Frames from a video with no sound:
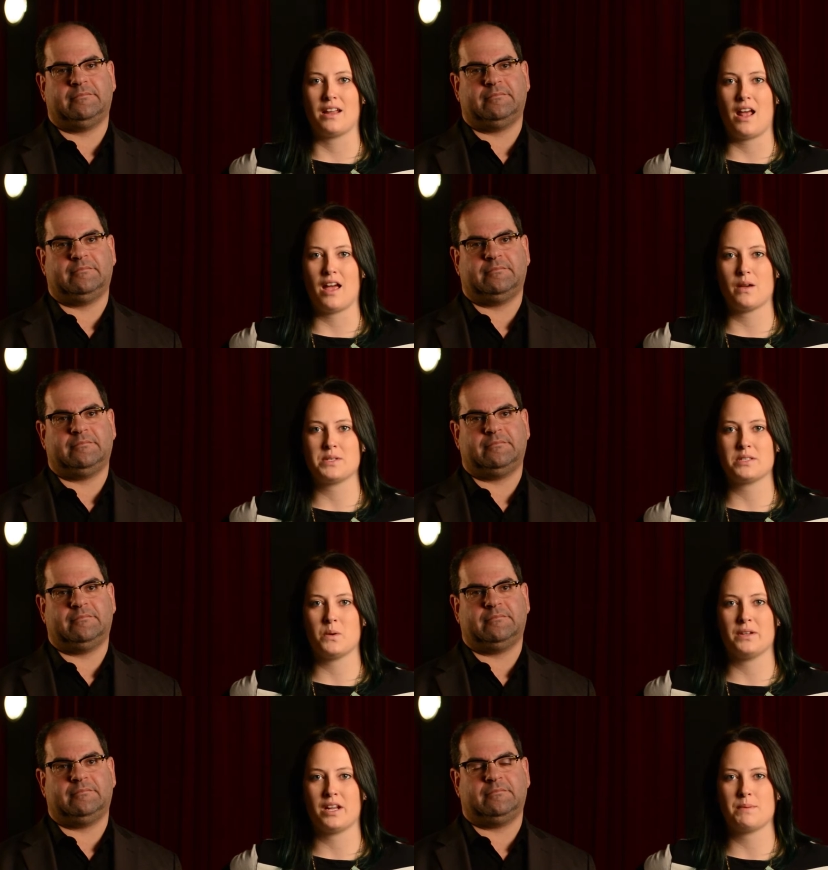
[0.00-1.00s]
Speaker 1: and I was
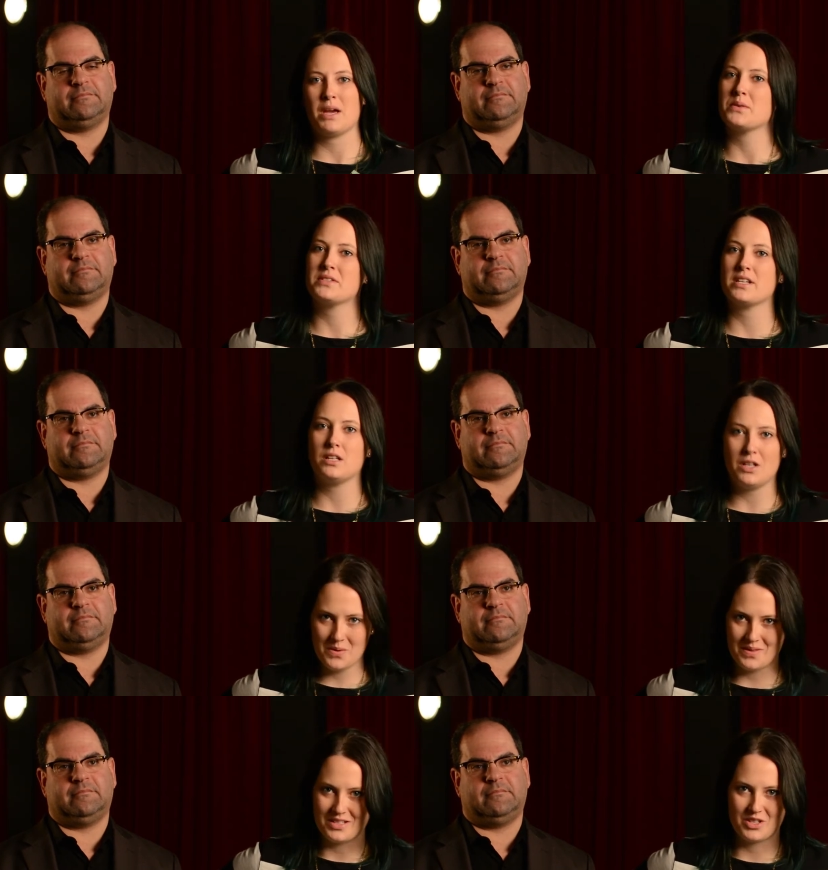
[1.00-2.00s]
told I'd be hosting
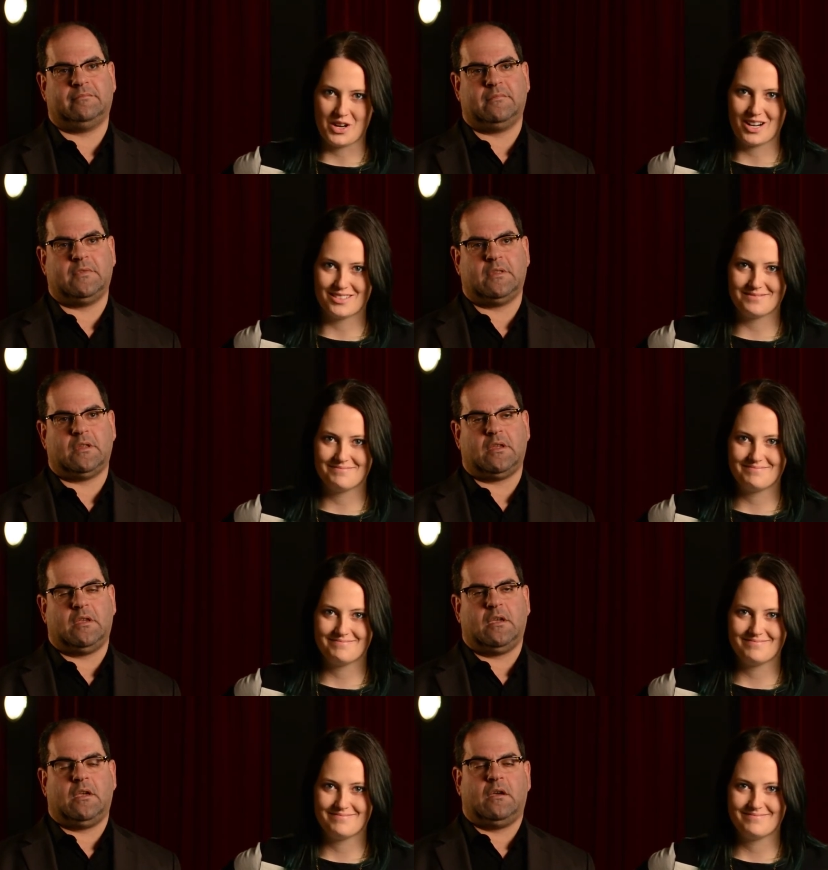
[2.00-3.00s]
alone this year.
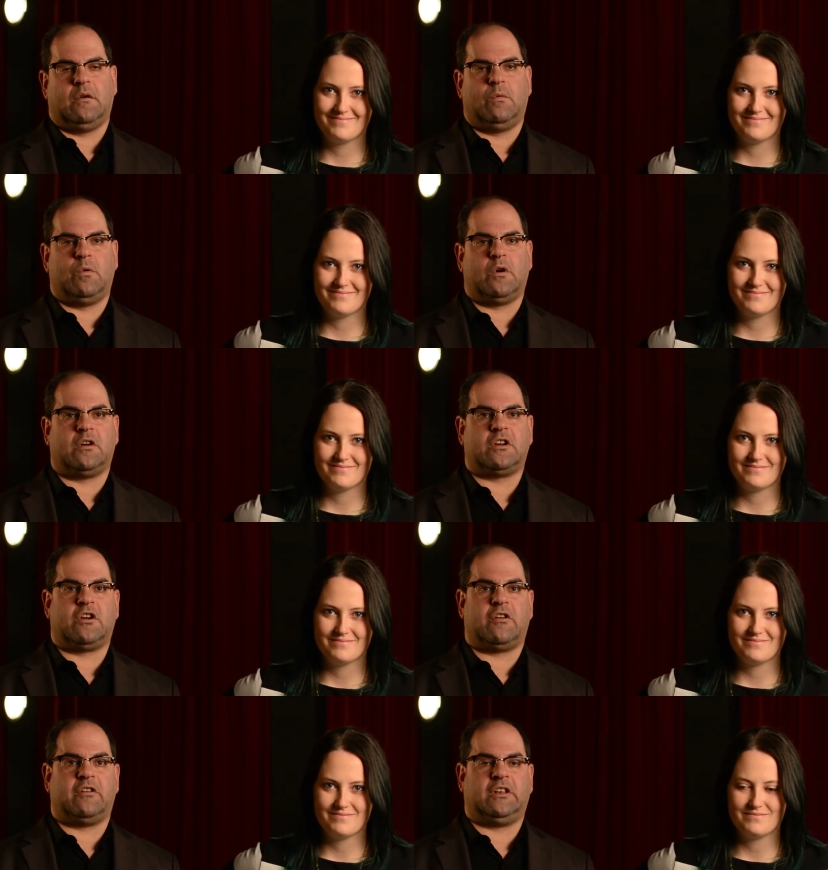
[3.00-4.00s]
Speaker 2: We're
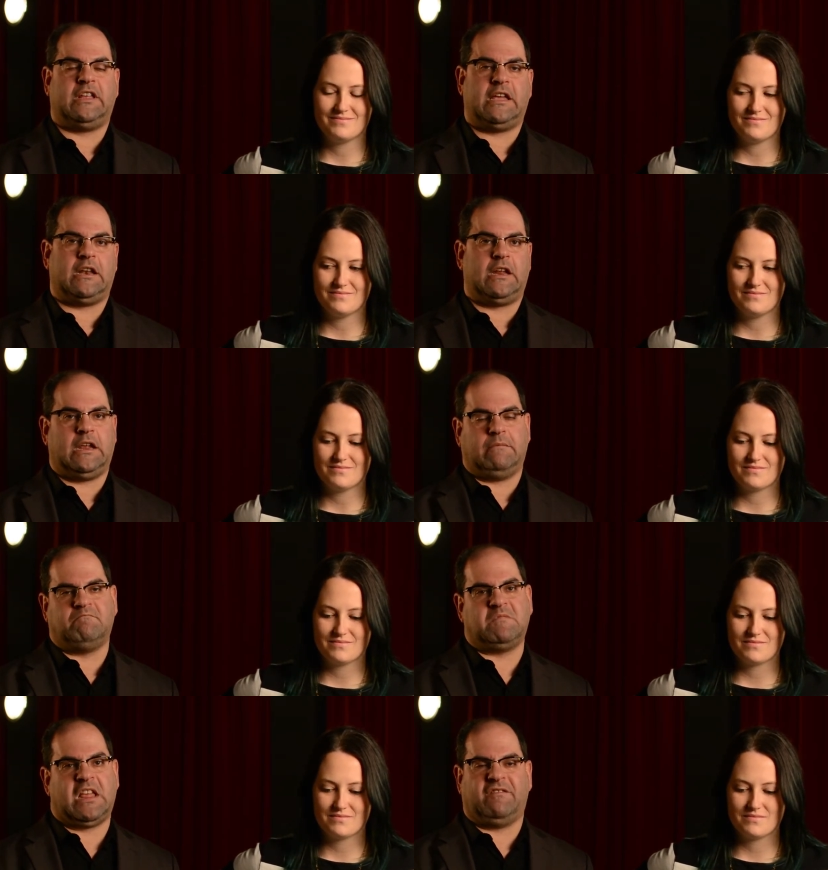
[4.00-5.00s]
currently in a
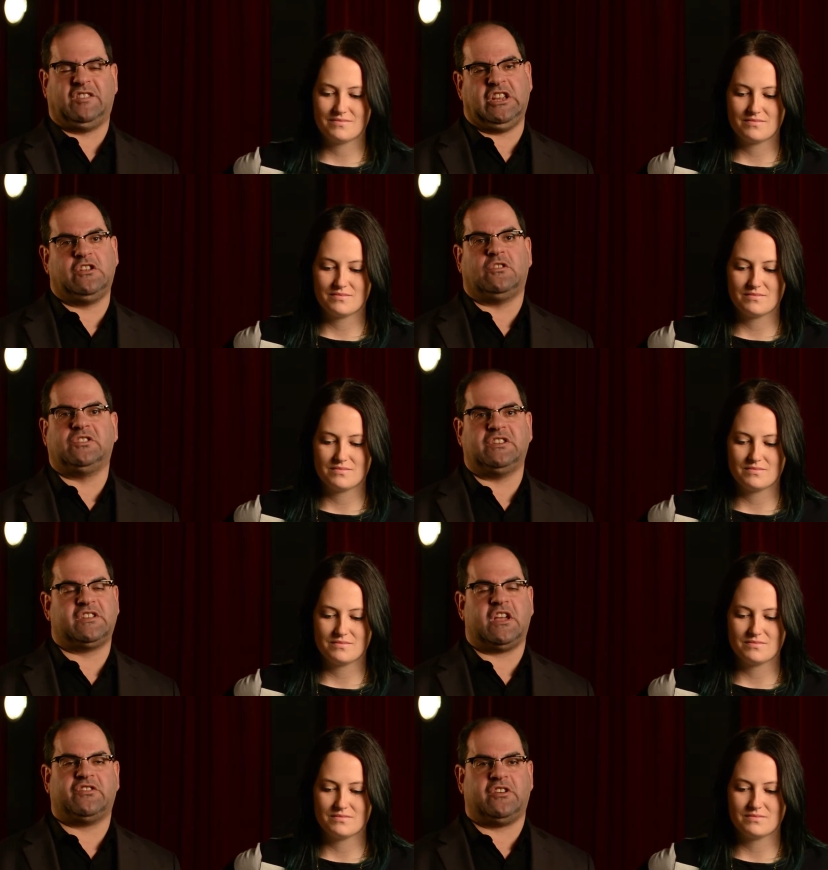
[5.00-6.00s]
kind of legal
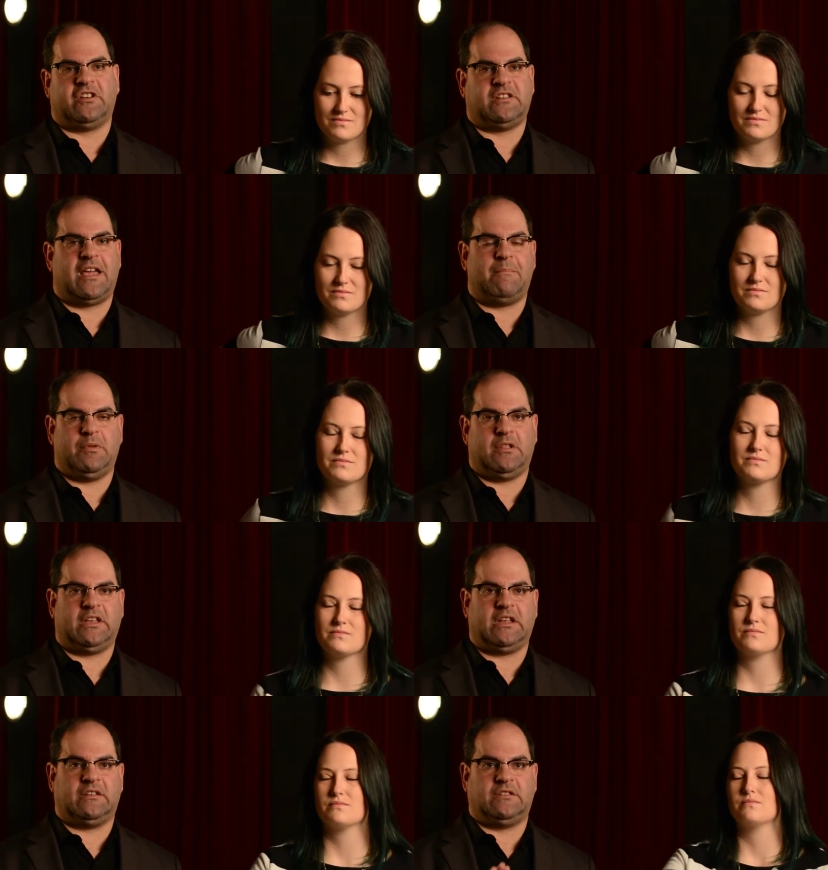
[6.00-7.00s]
discussion on top
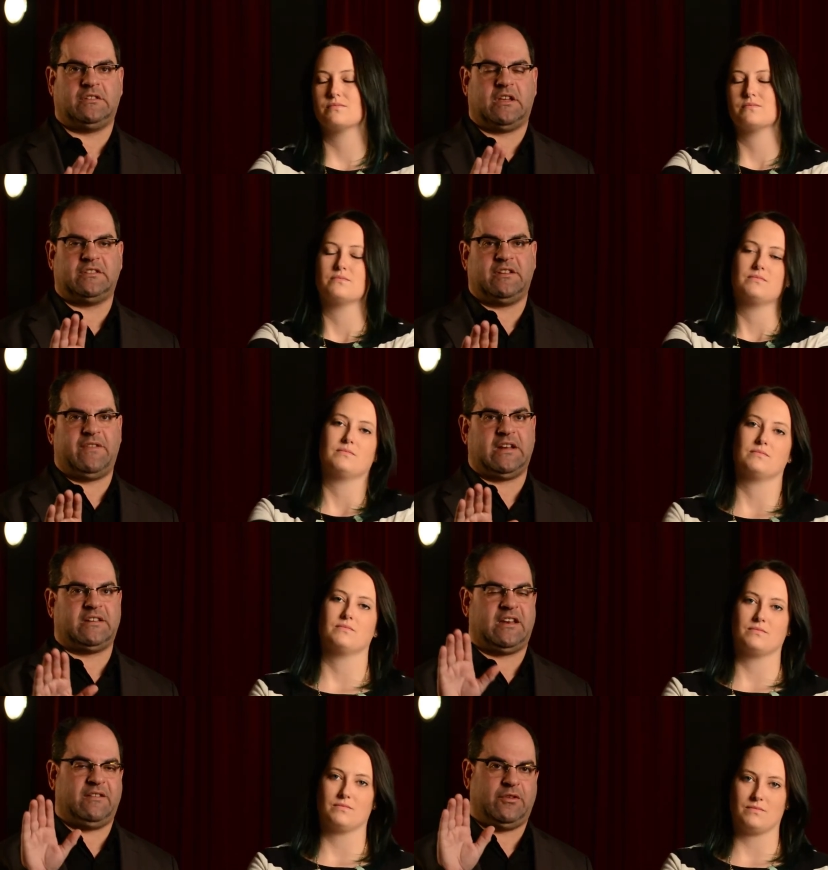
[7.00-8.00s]
billing. It doesn't
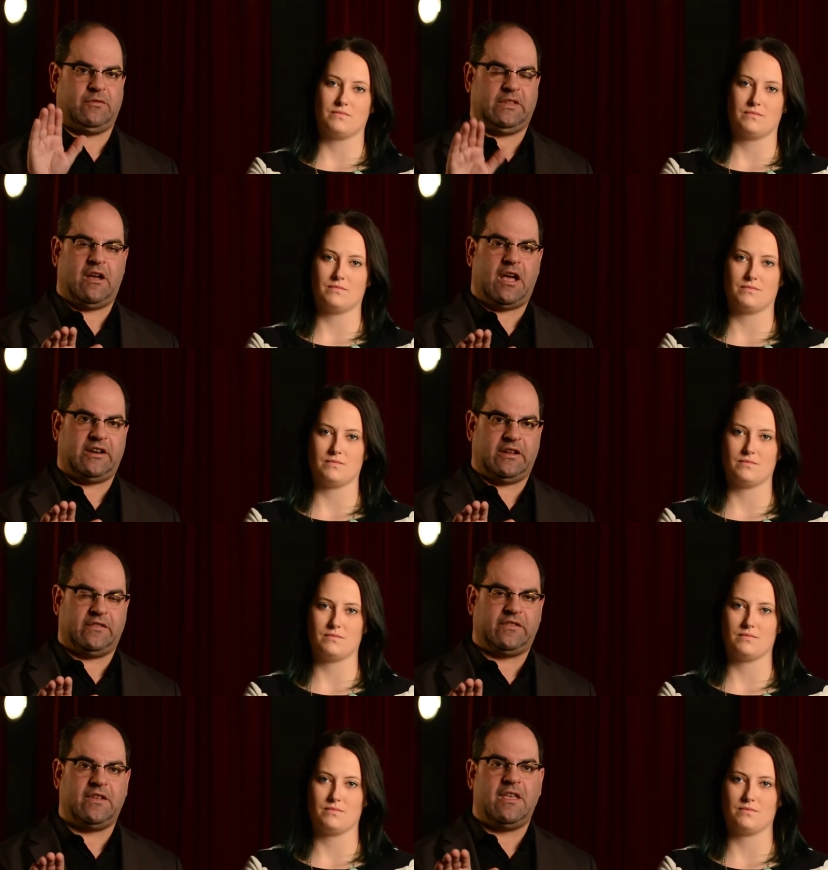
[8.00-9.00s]
affect any of you in the
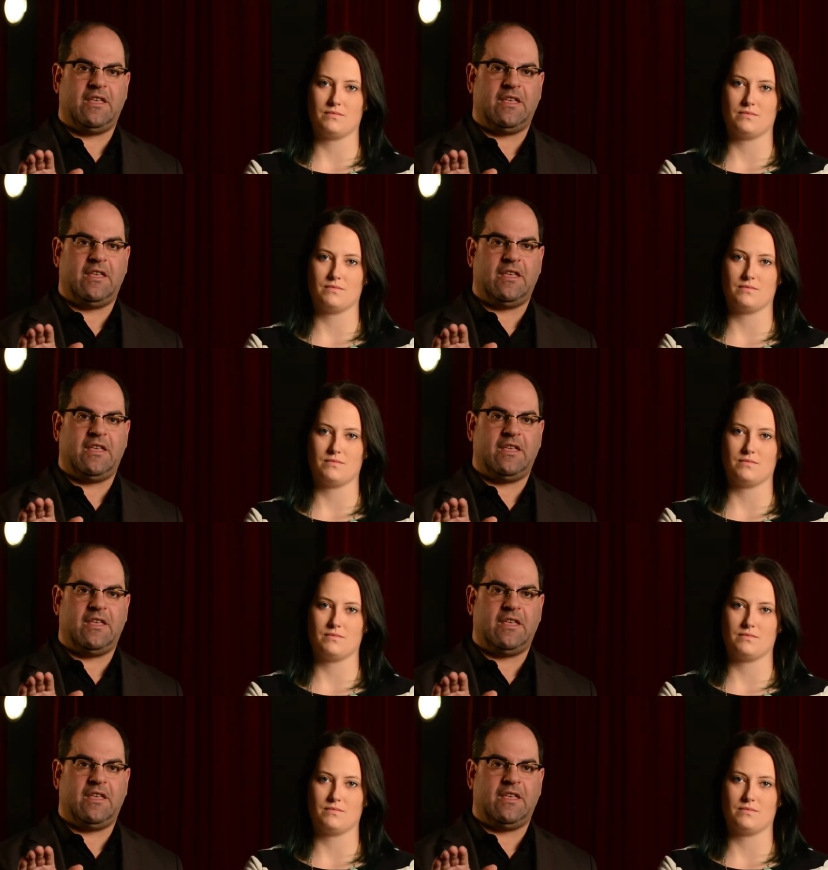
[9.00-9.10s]
audience.